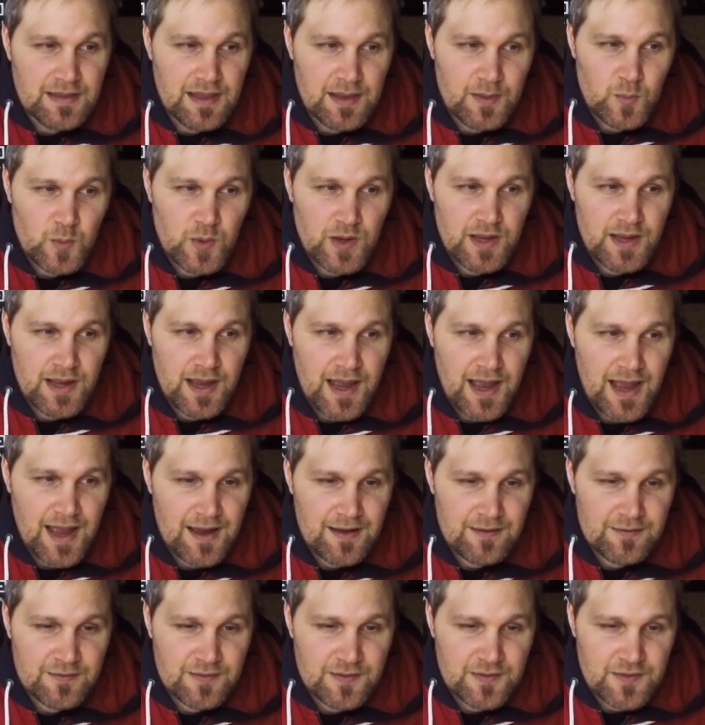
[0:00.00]
Then we
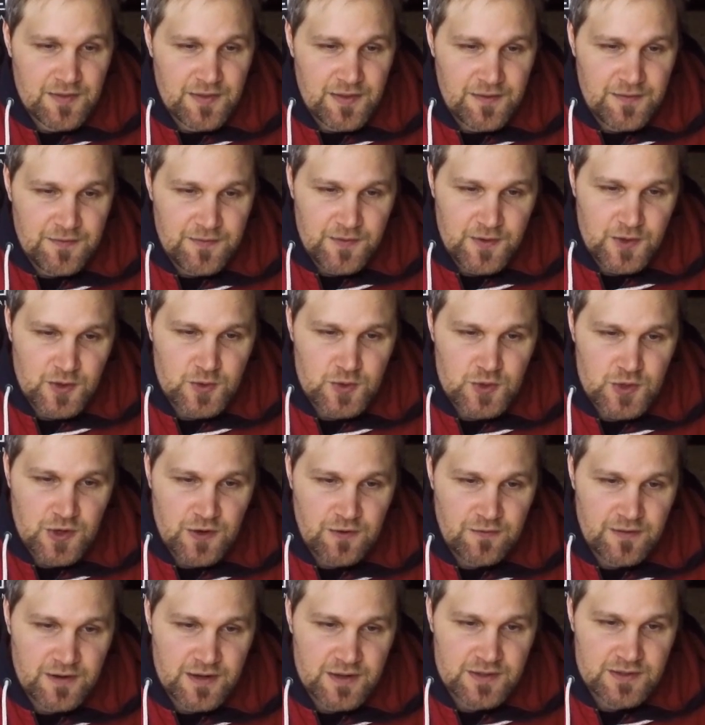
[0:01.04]
have the future
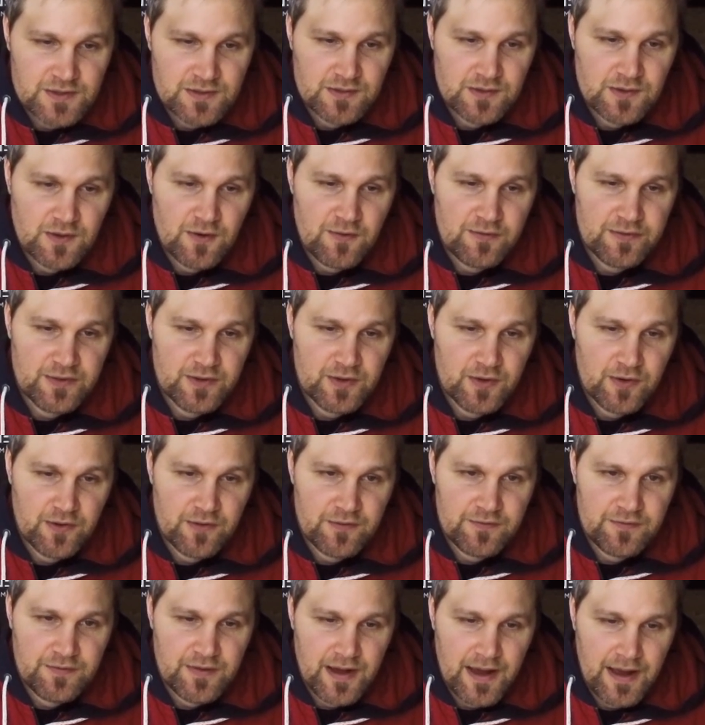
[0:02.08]
version of
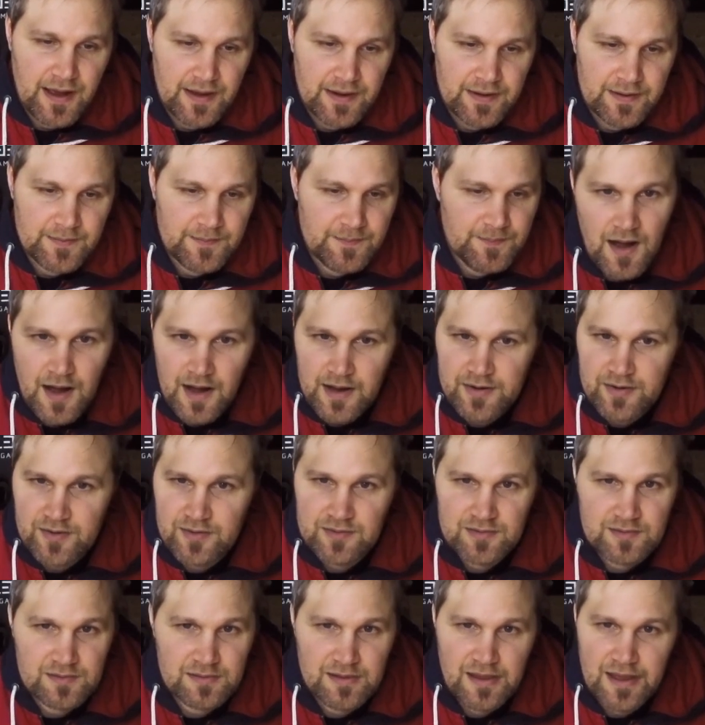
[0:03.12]
Donphan. I
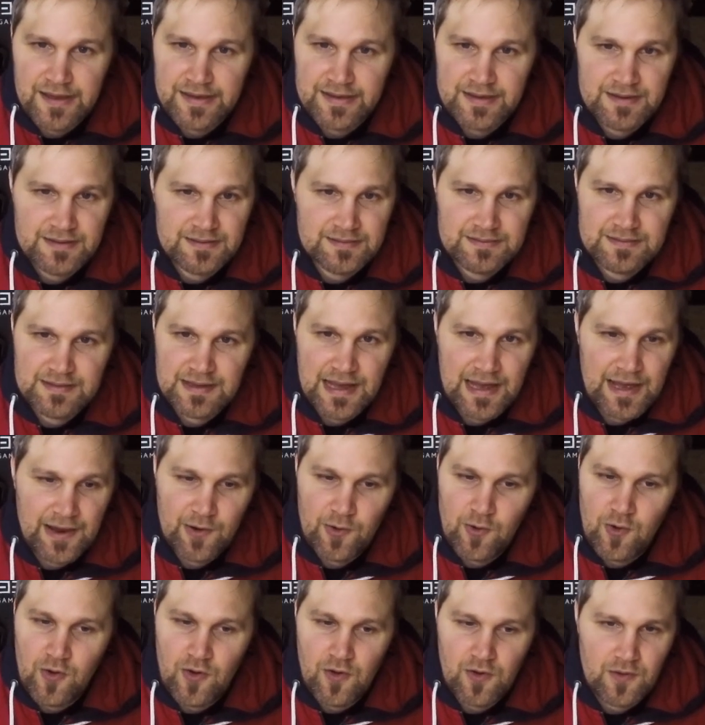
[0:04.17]
don't like it at
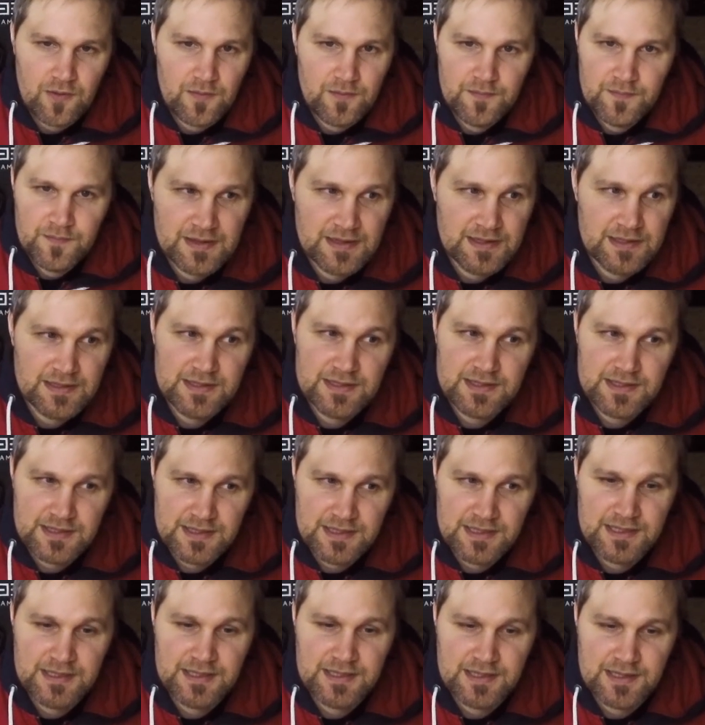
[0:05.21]
all. It's
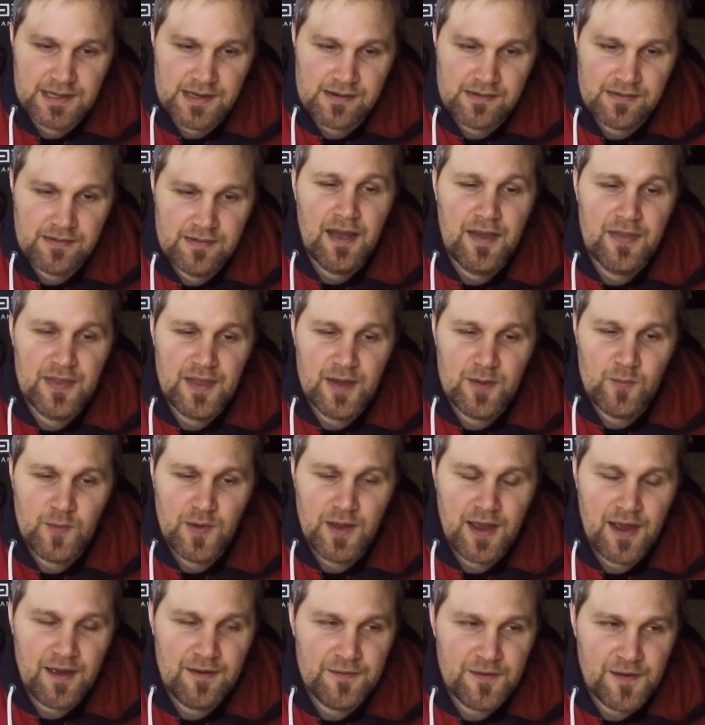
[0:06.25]
C tier. And then we
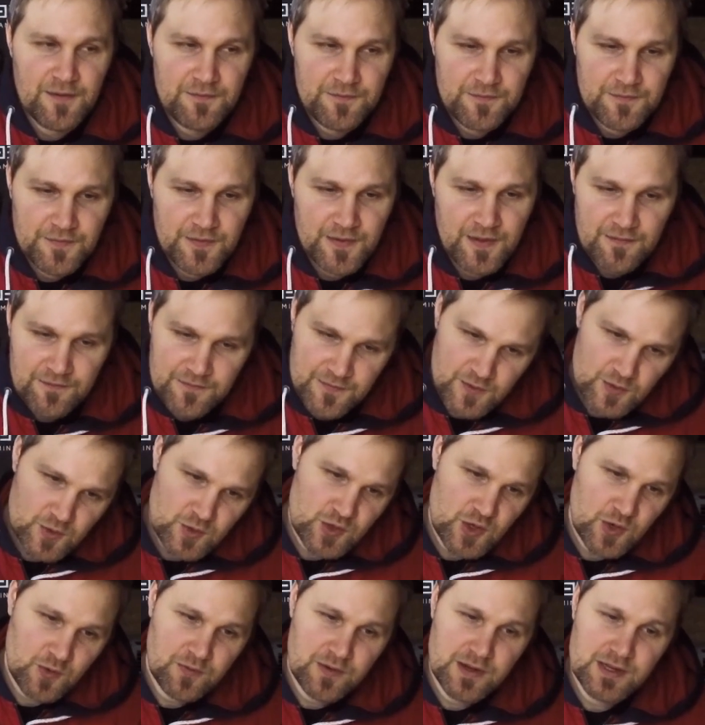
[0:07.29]
have the
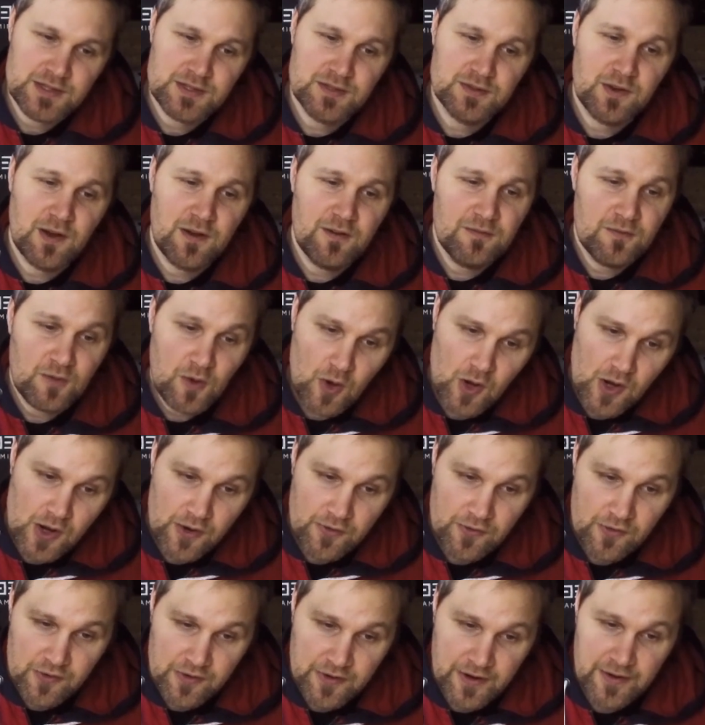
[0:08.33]
future version of
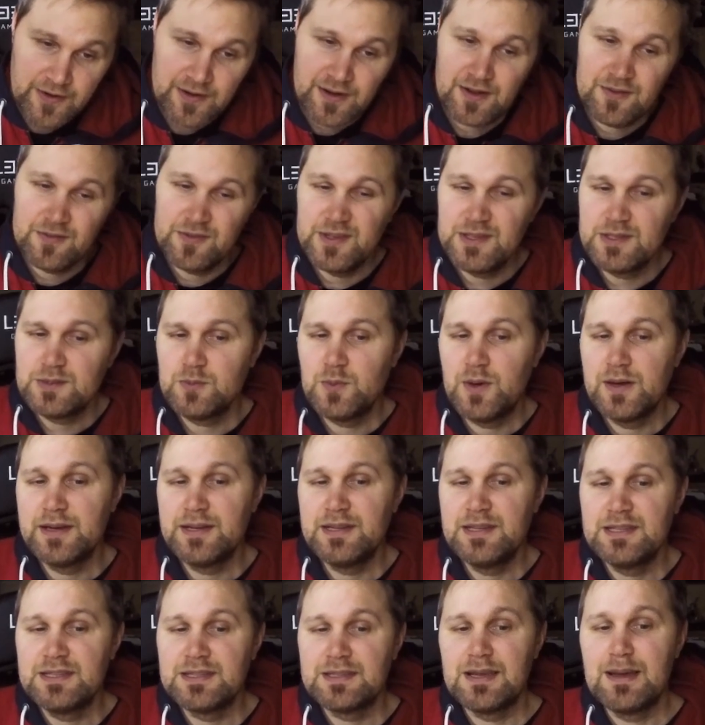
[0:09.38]
Volcarona. Now this one
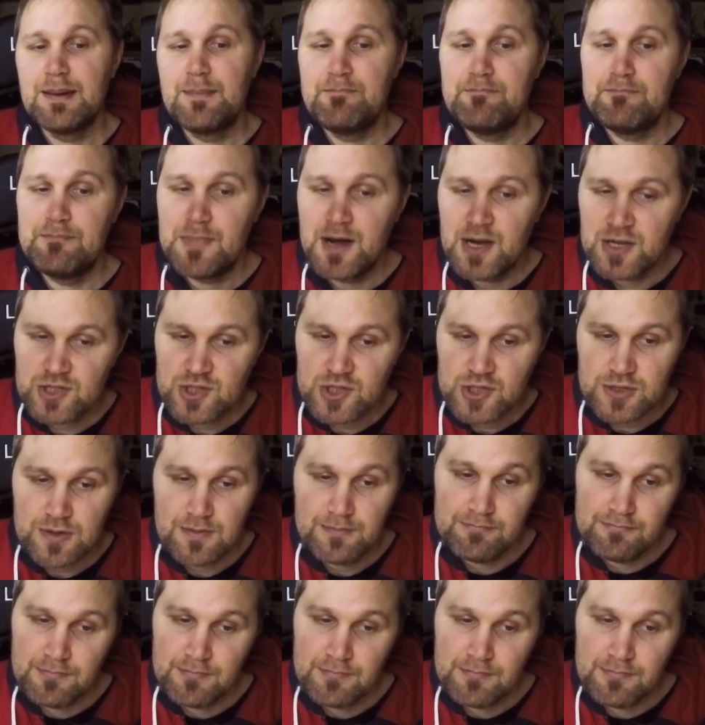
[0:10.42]
is much